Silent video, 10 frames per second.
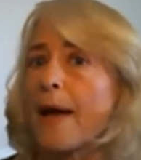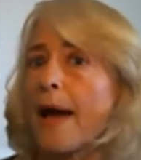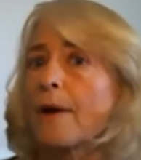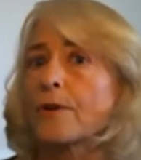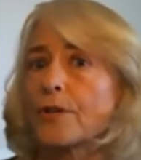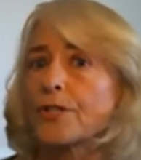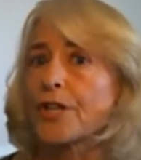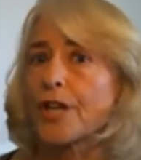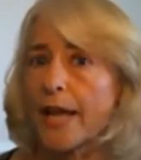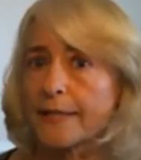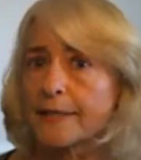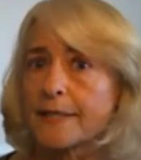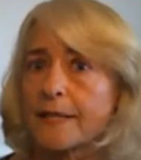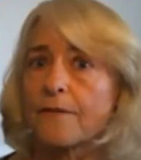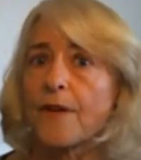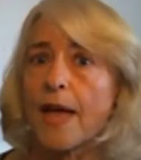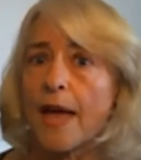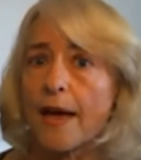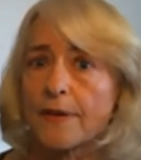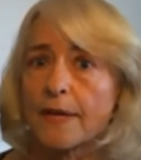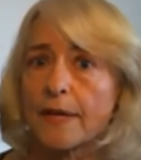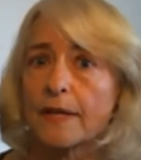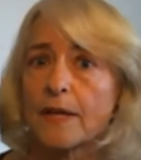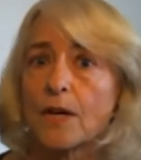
out her chance of having